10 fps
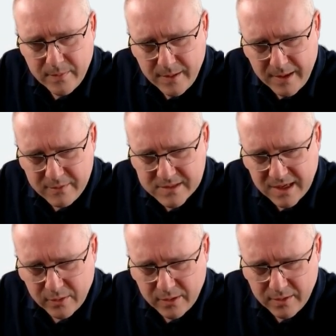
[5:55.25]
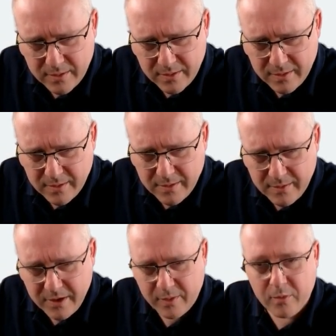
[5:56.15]
How does that look?
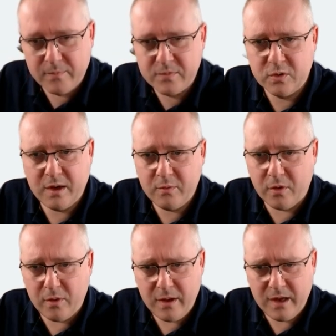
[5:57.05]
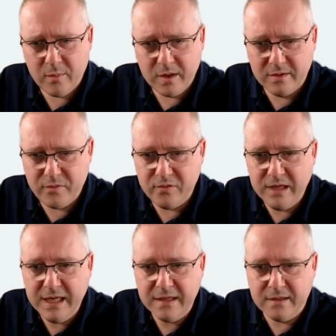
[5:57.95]
There we go. So now we've got him in
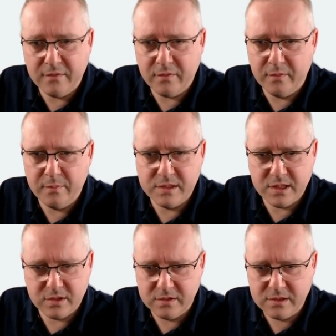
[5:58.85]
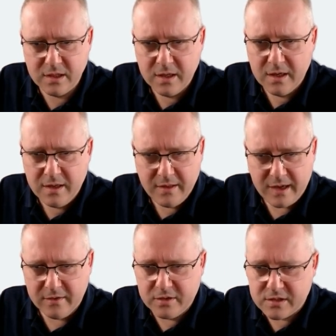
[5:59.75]
3 different positions that
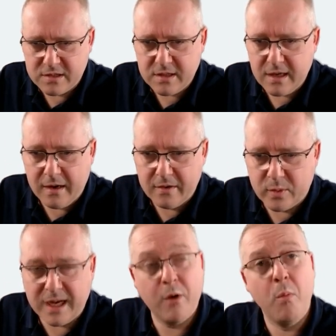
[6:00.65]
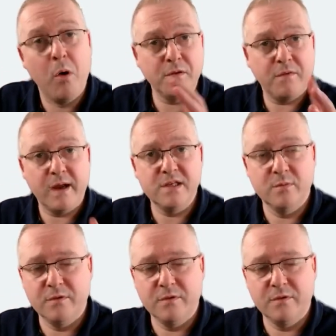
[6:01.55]
can so we can help modify some of